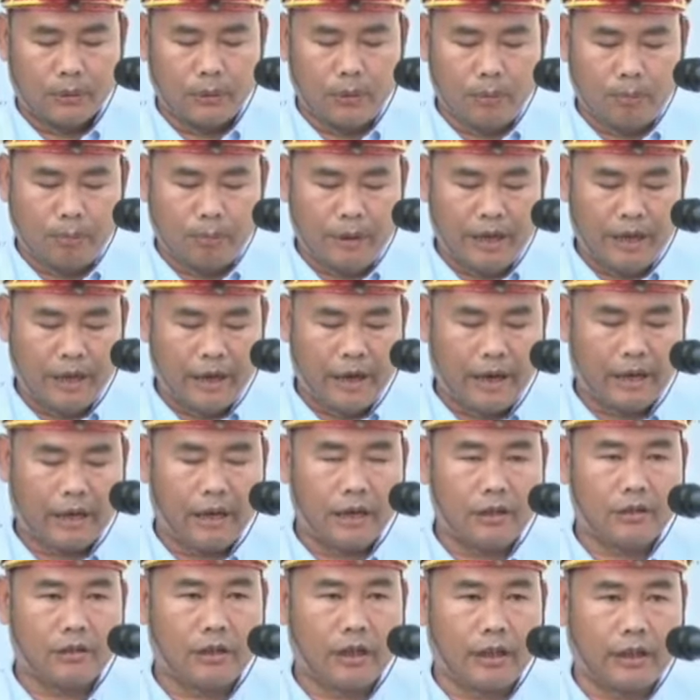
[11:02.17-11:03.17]
You play
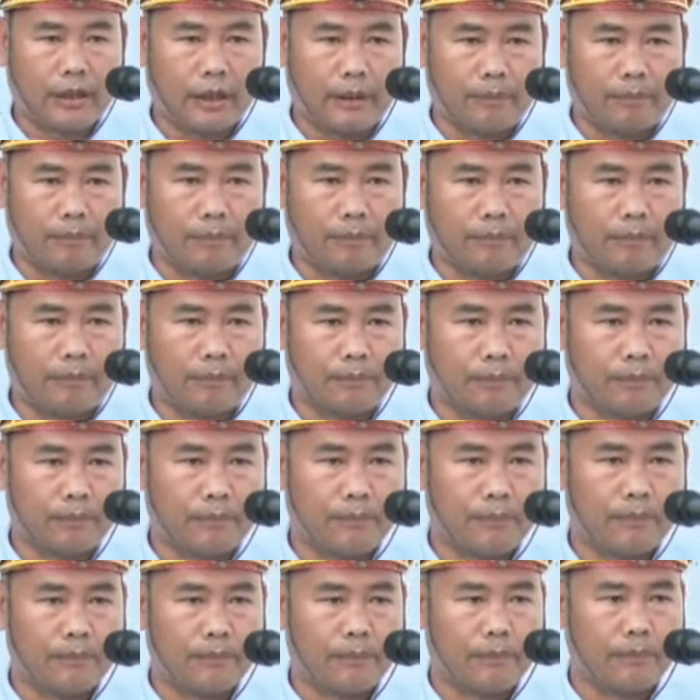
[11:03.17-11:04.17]
against the game.
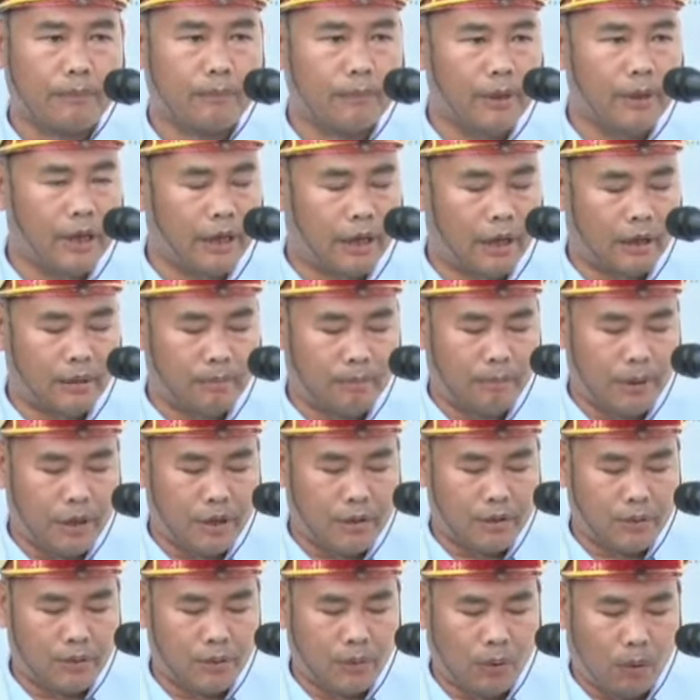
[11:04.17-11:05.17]
May God
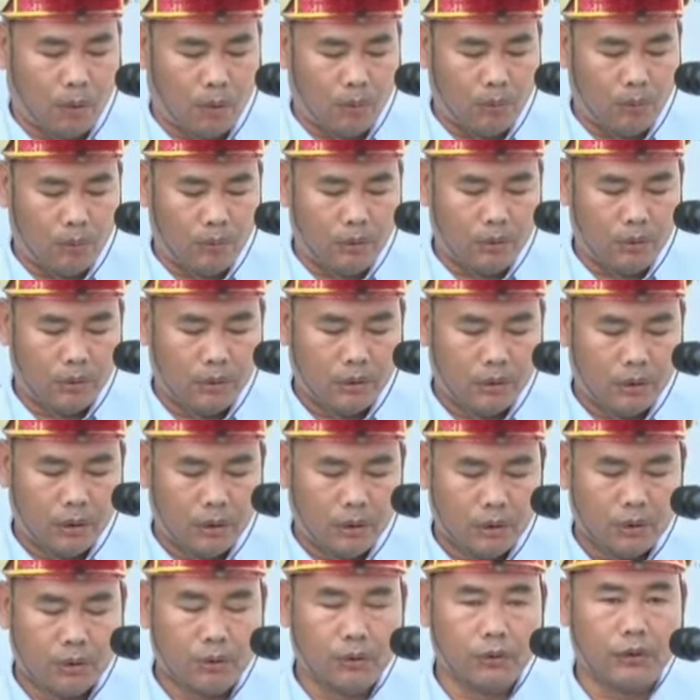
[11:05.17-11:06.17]
bless you all
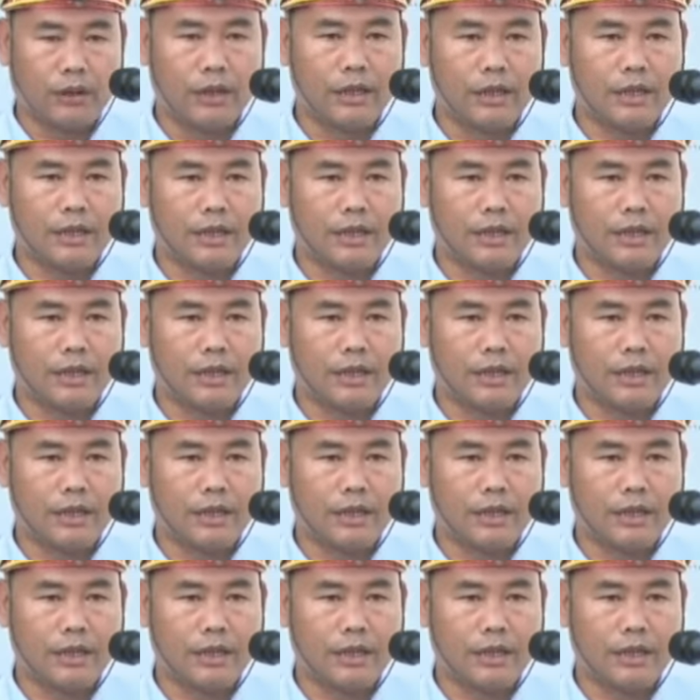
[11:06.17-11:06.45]
through